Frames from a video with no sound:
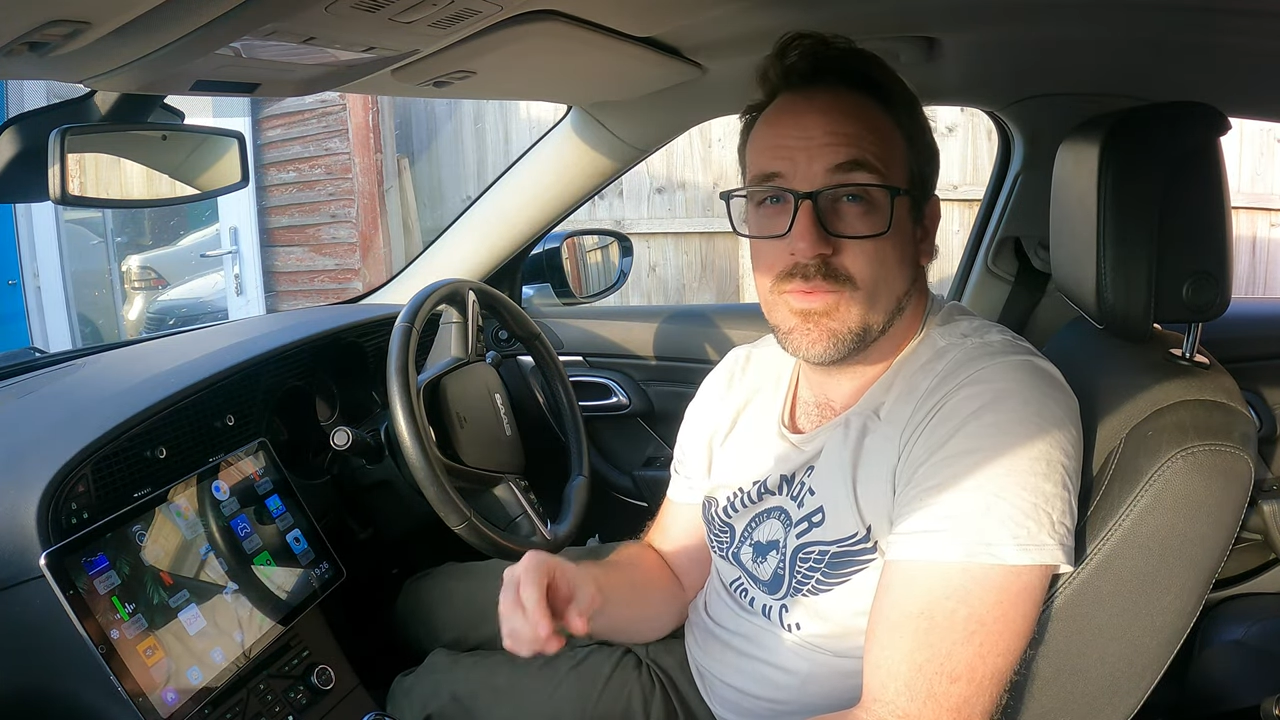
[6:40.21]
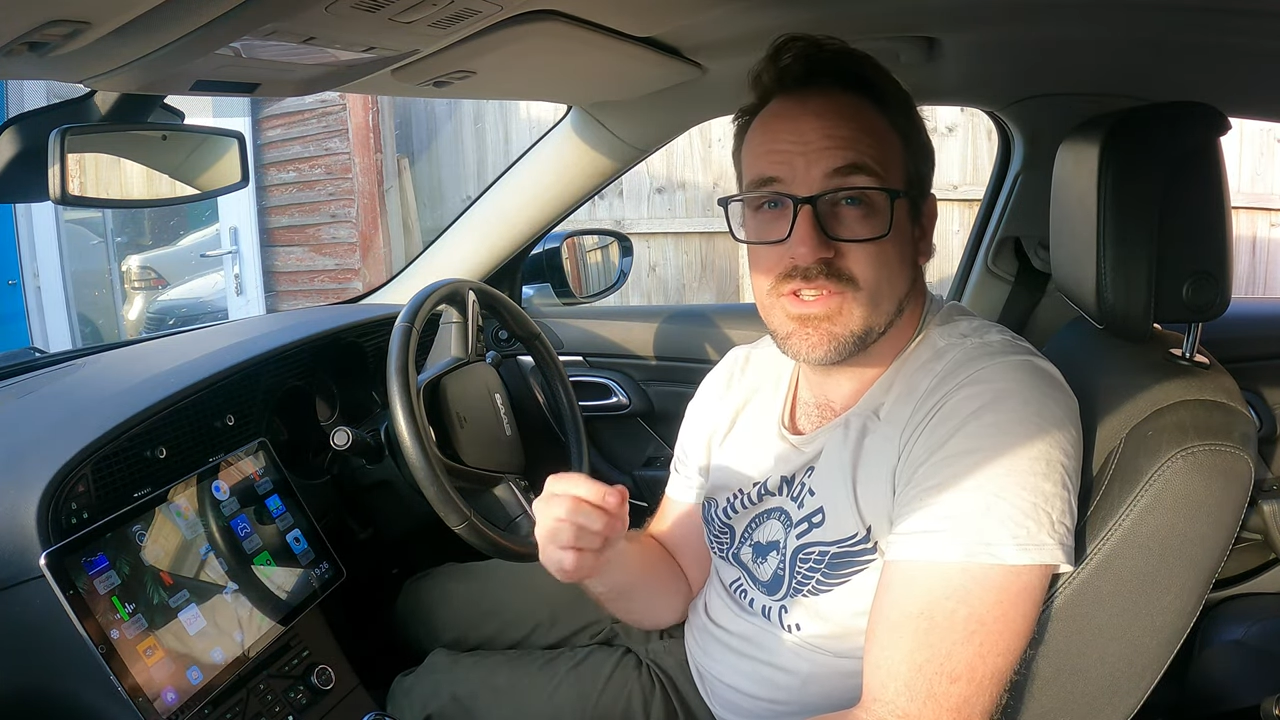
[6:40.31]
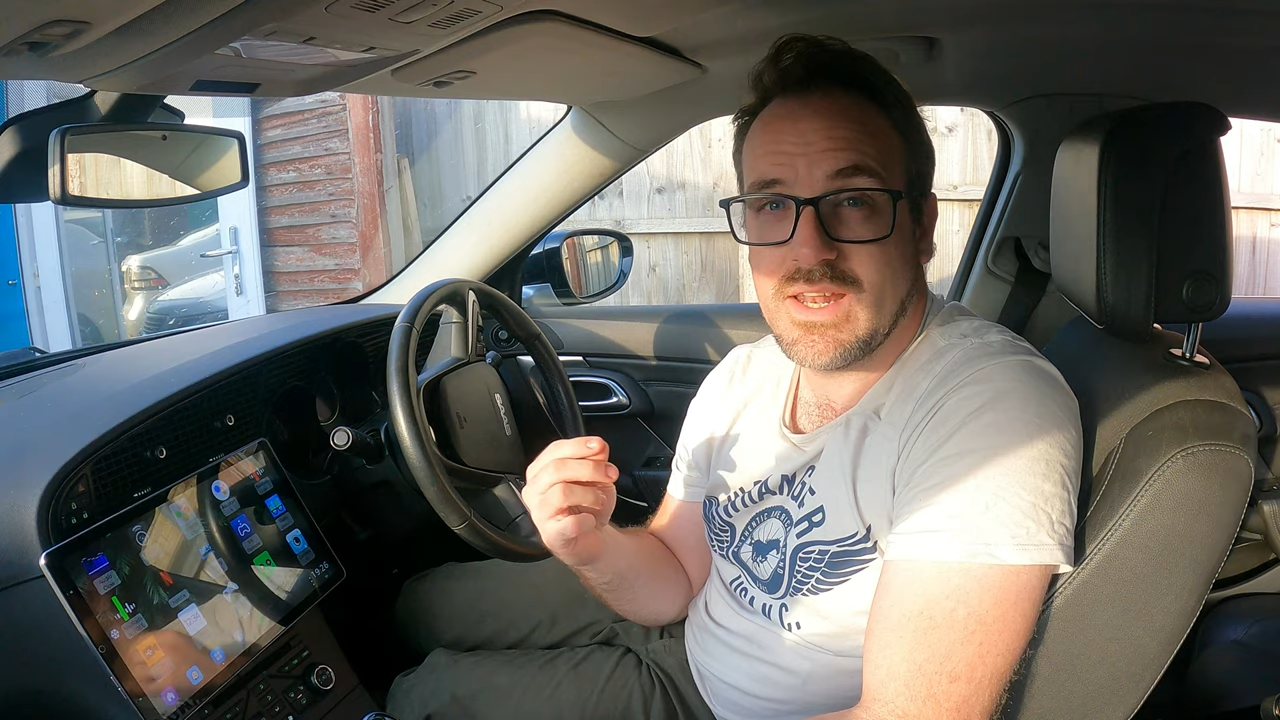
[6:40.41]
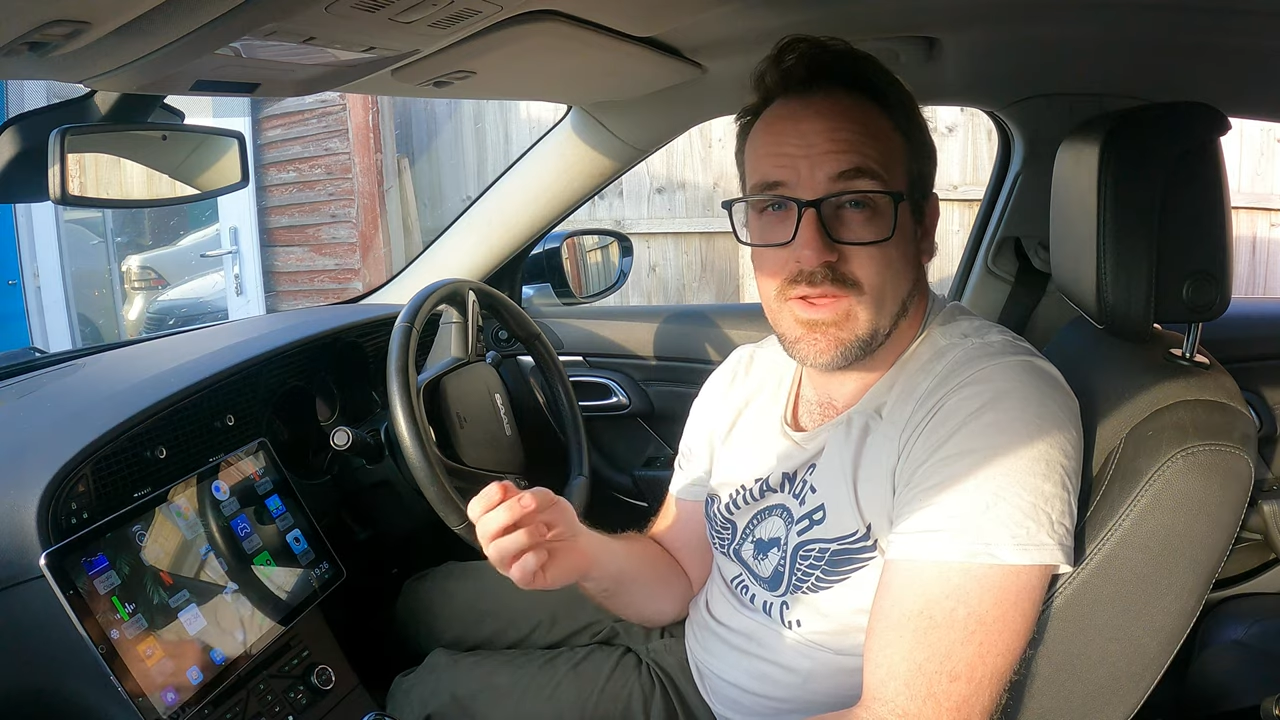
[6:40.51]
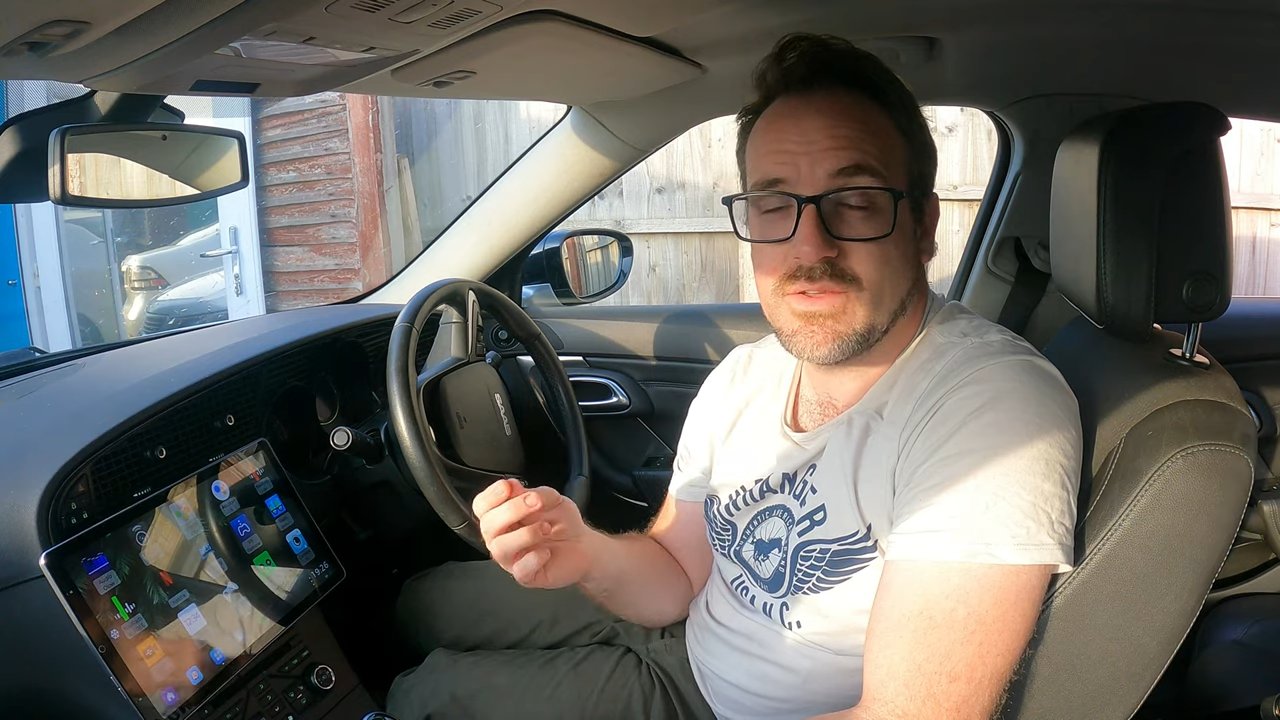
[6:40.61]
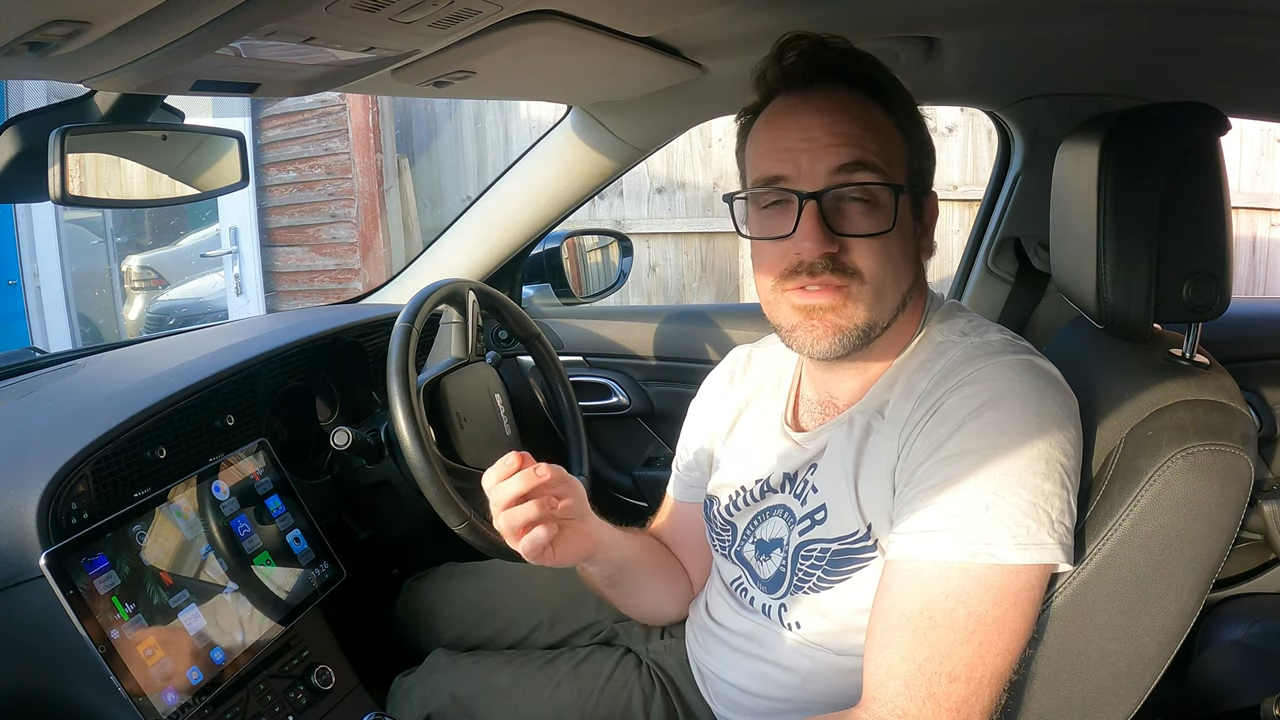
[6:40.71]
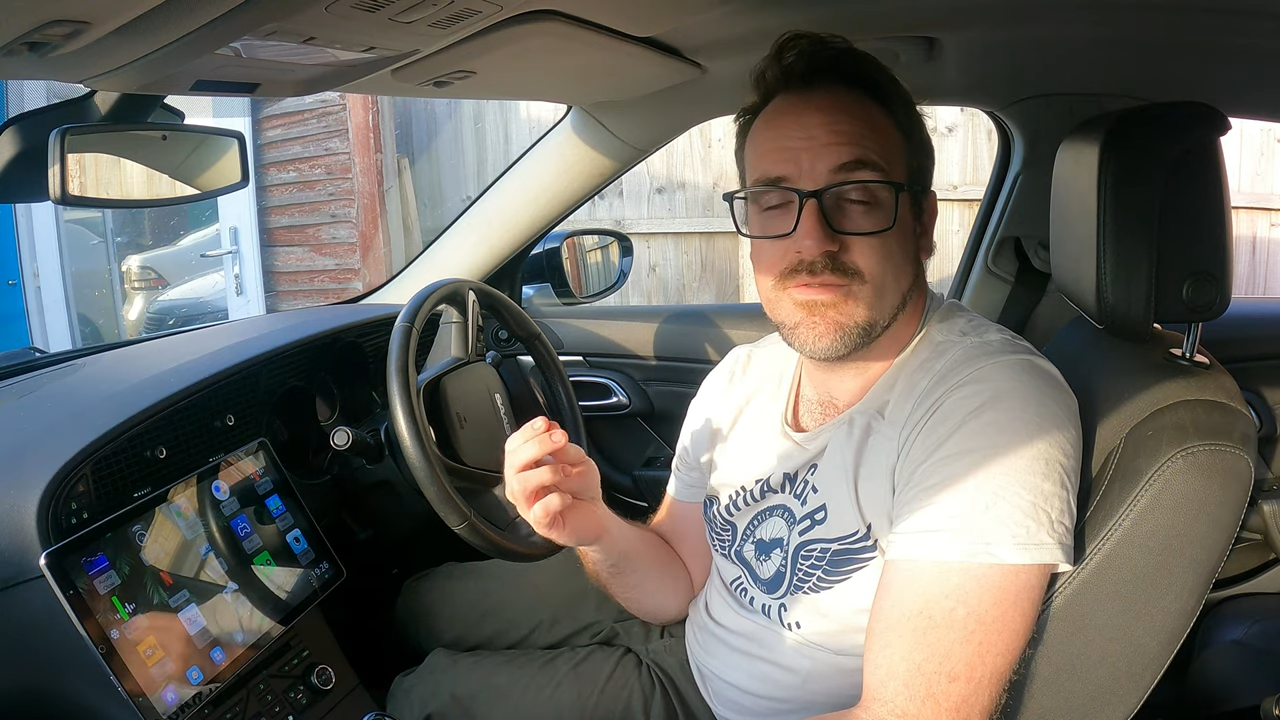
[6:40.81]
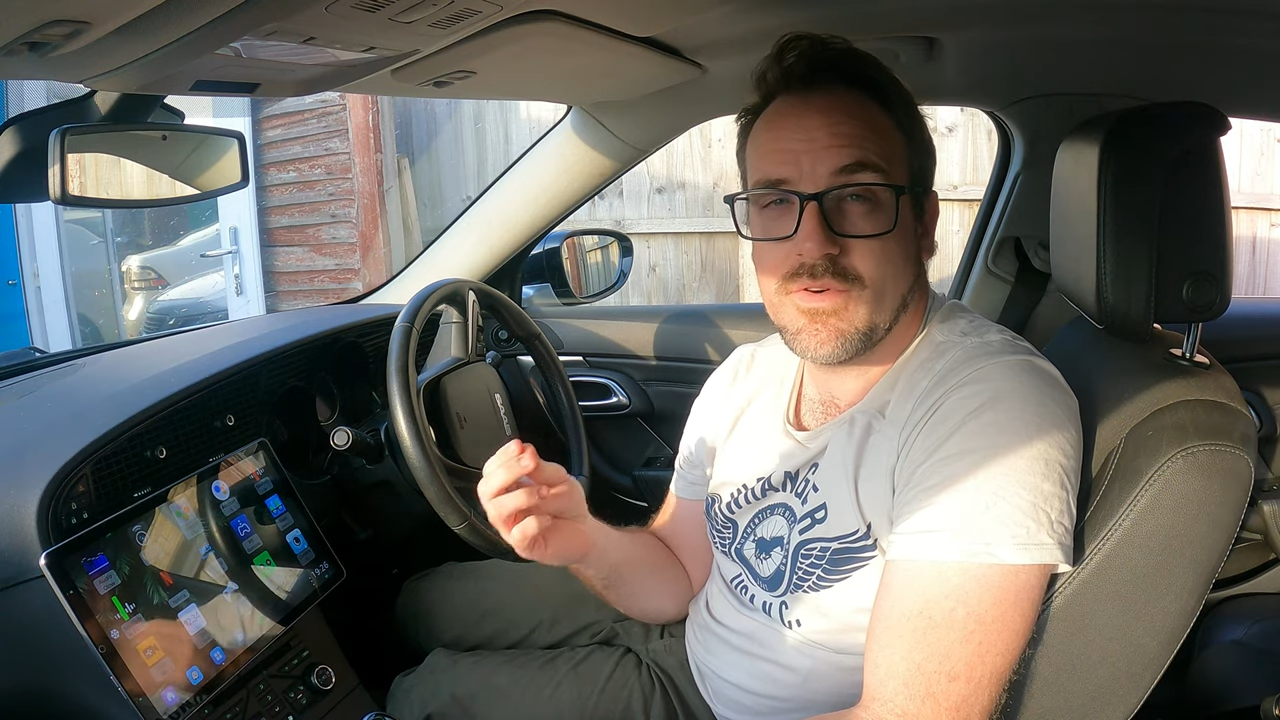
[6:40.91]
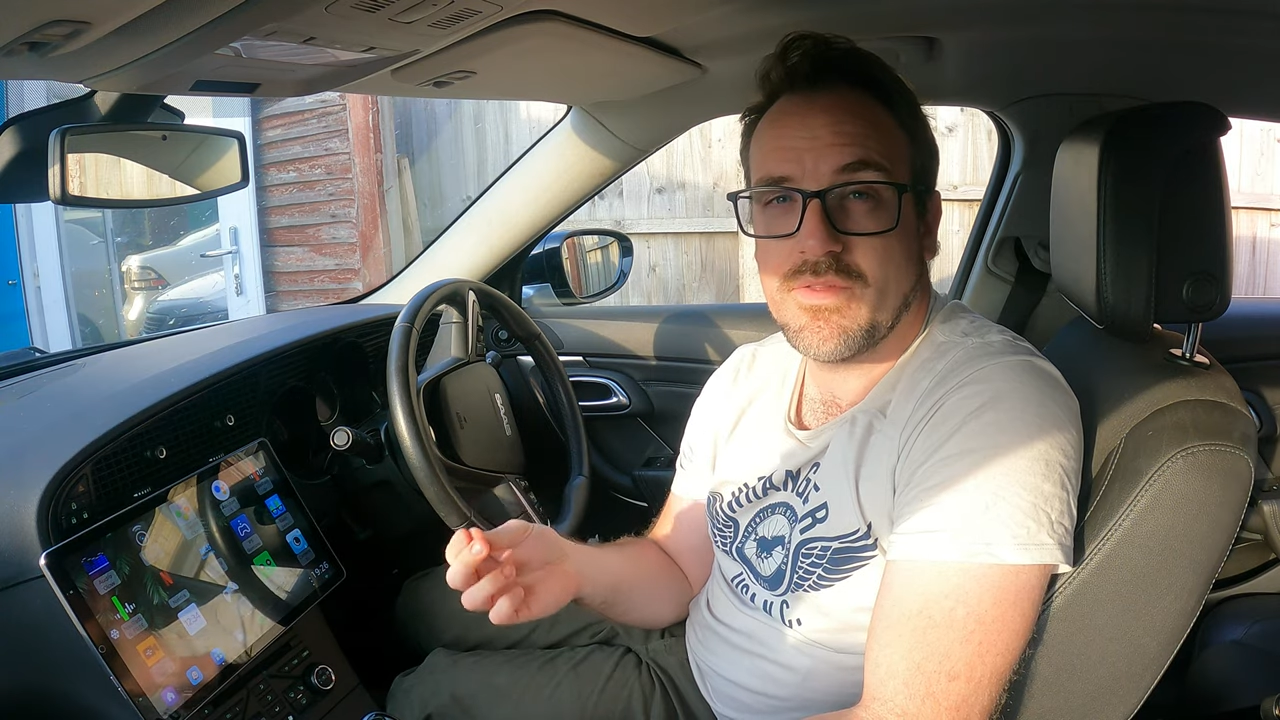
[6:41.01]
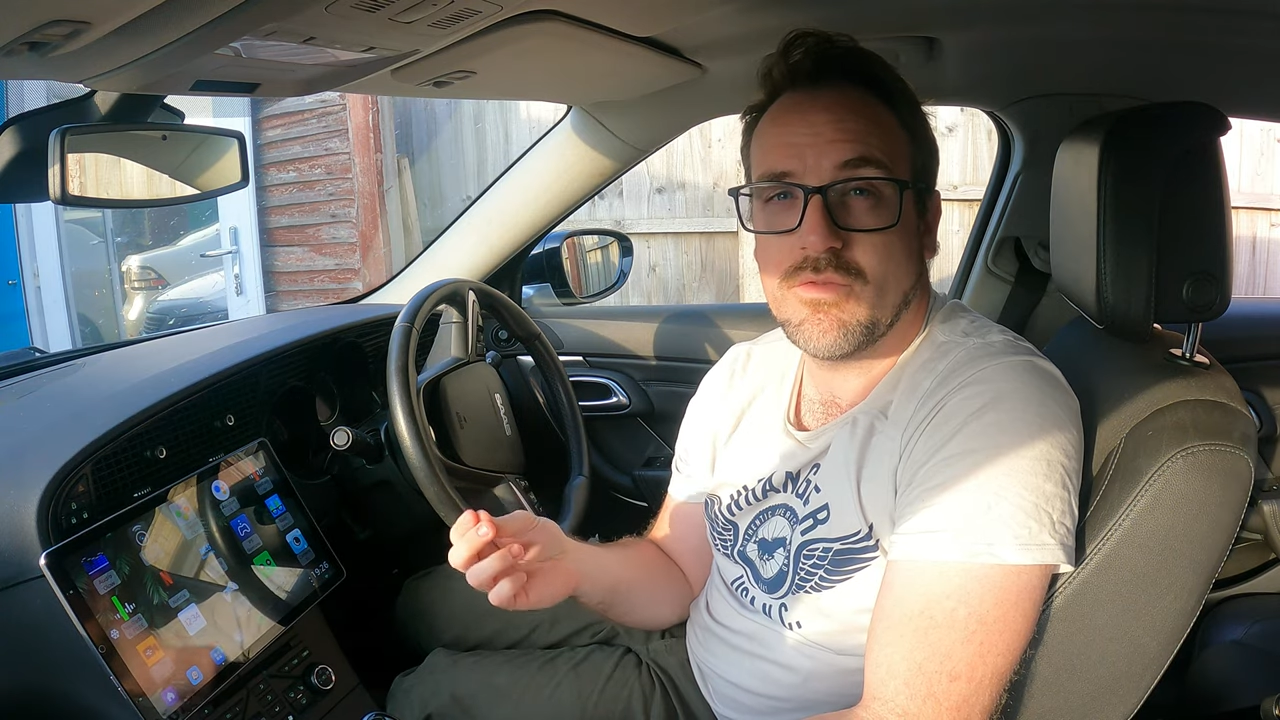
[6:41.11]
which allow you
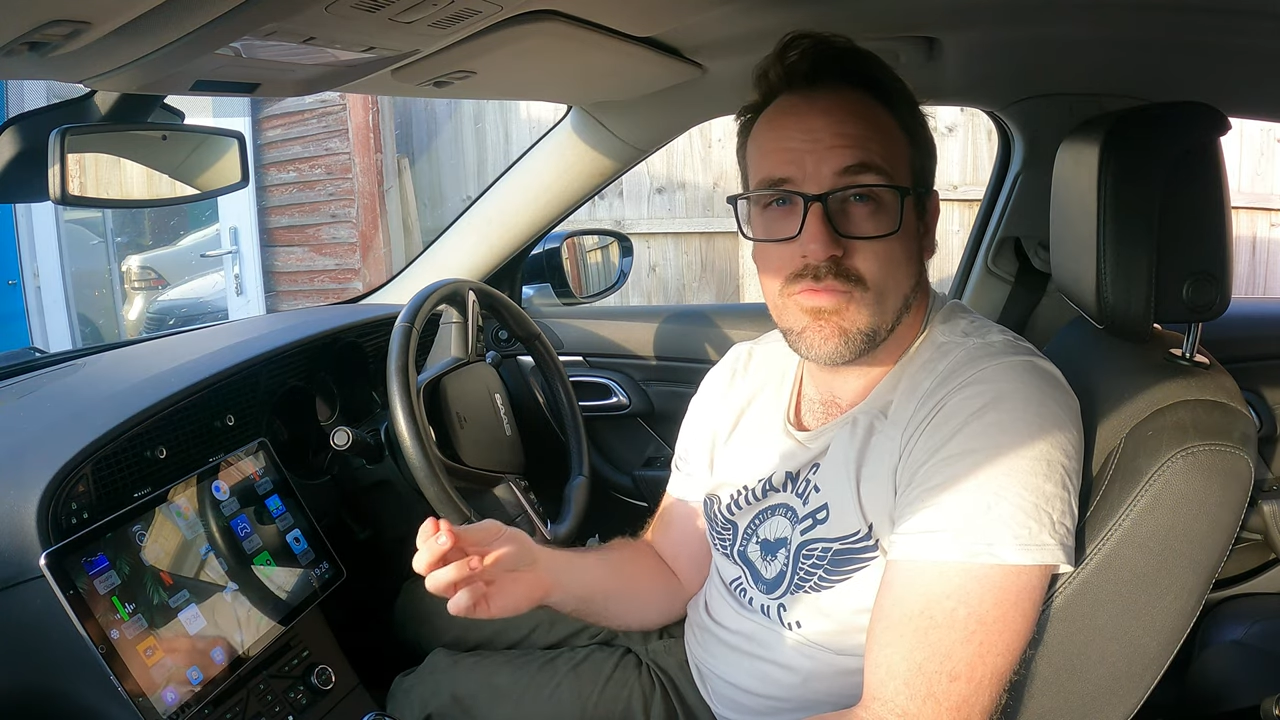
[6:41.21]
to find